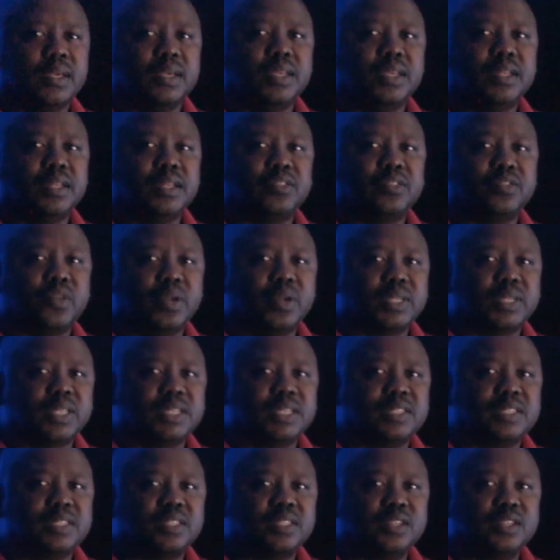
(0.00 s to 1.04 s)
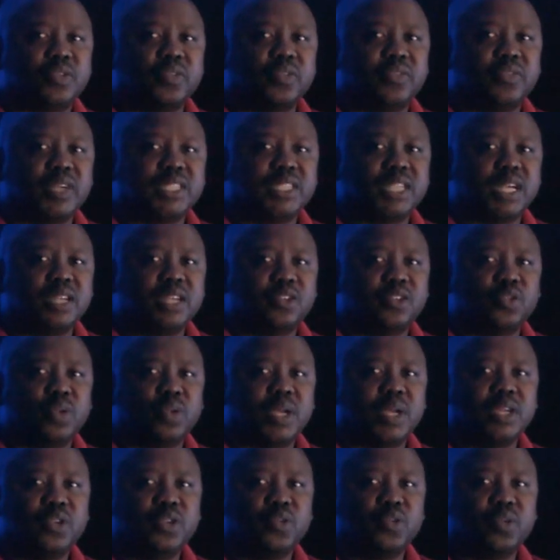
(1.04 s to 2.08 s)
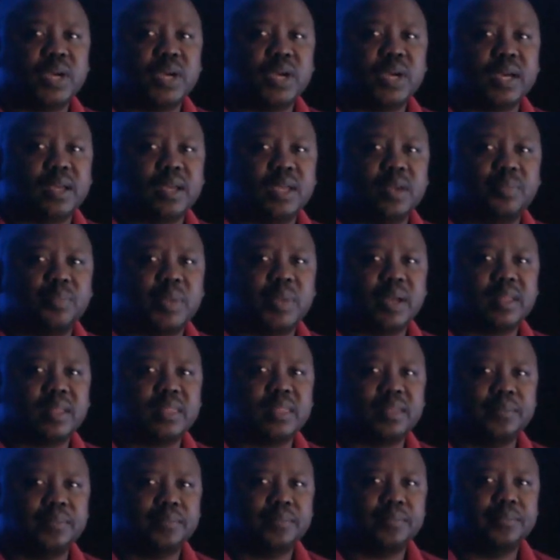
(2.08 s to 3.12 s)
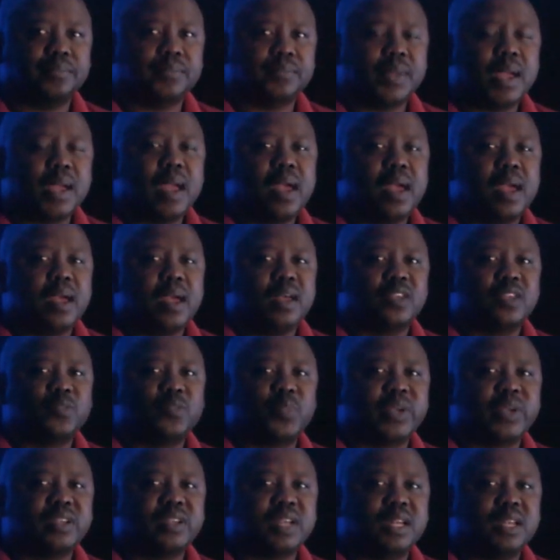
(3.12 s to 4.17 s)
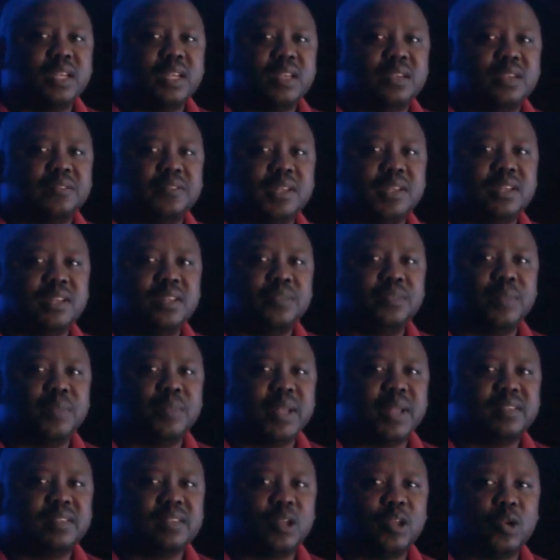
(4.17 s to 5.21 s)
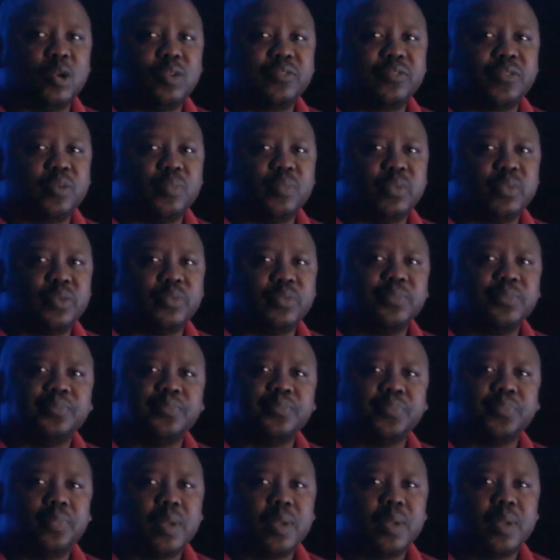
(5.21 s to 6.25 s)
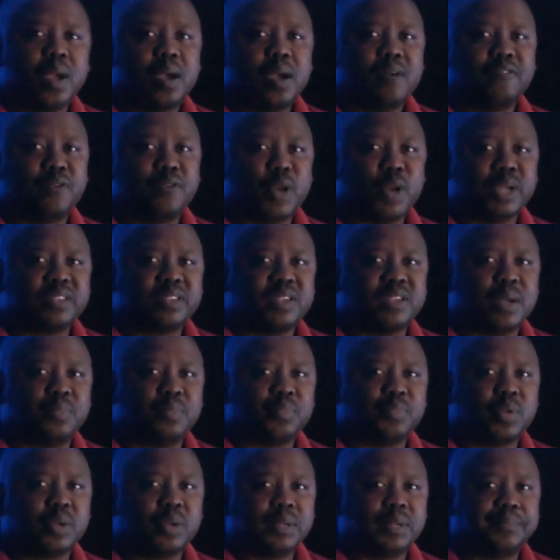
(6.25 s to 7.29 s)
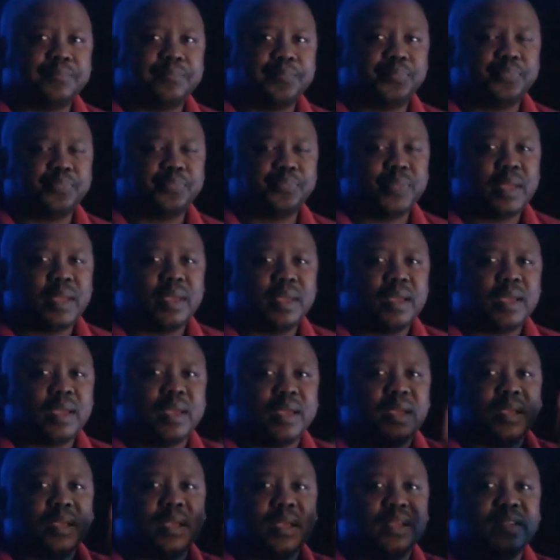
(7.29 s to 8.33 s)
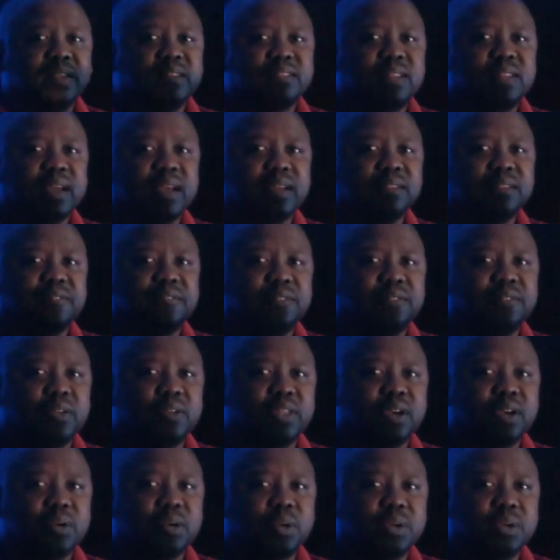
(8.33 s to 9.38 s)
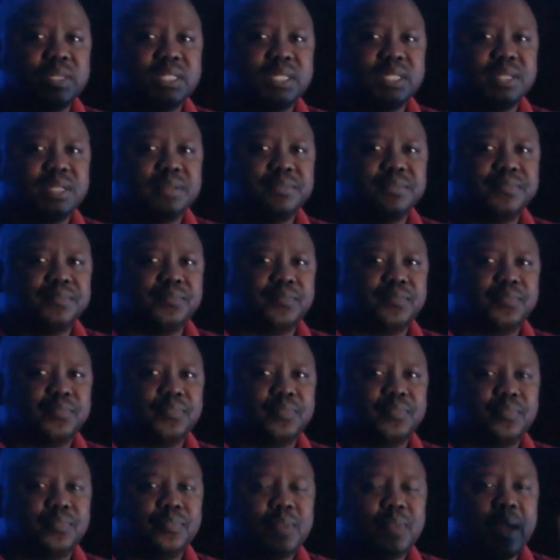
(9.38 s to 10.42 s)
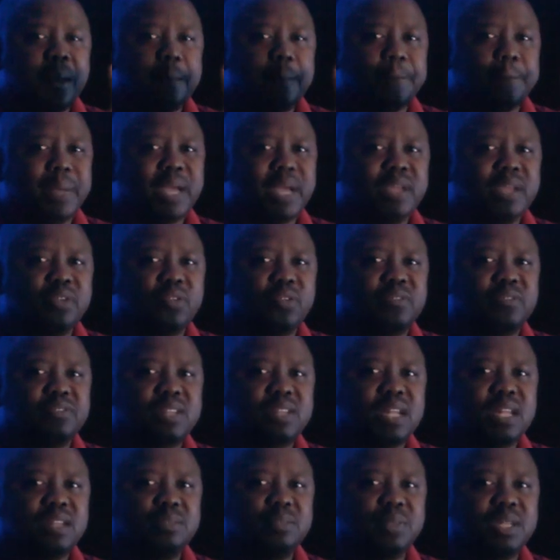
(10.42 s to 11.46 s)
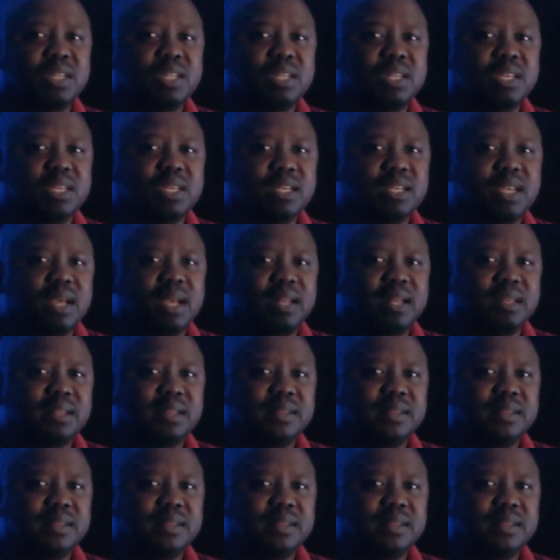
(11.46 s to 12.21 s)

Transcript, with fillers: It is not easy to venture into a new career path, especially if it demands a lot from you. For example, registering for the course, buying of study material,